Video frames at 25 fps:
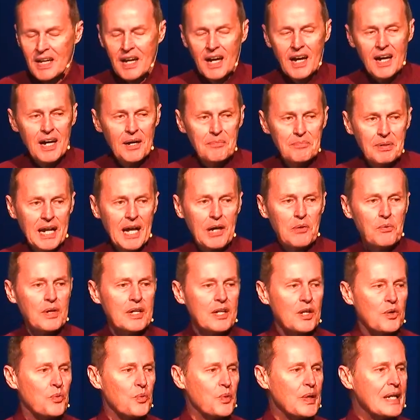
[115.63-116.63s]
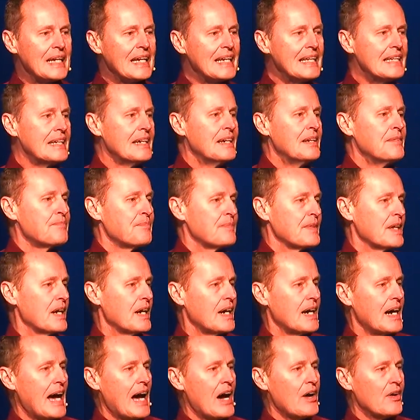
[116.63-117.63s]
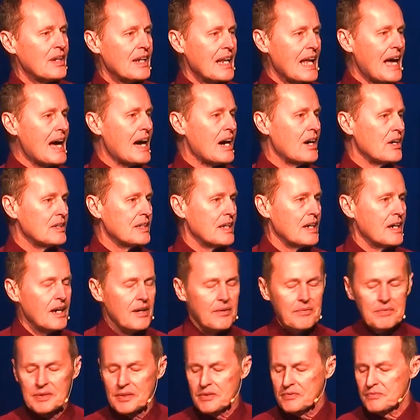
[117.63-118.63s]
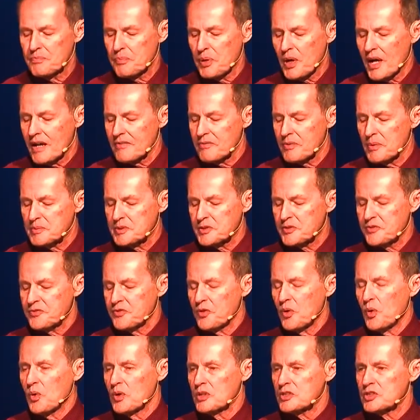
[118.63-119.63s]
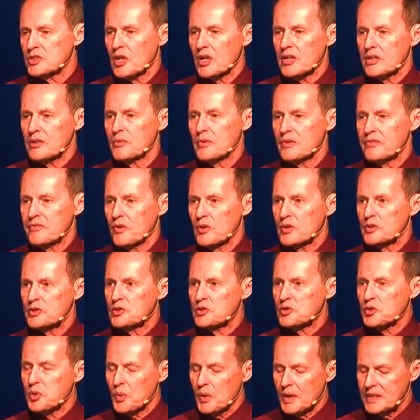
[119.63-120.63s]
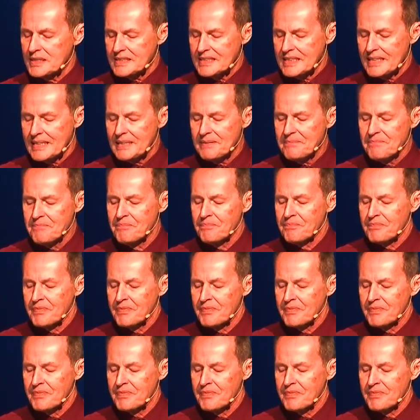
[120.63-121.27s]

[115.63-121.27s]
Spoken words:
But I want to read out loud Proverbs 4, starting with verse 20.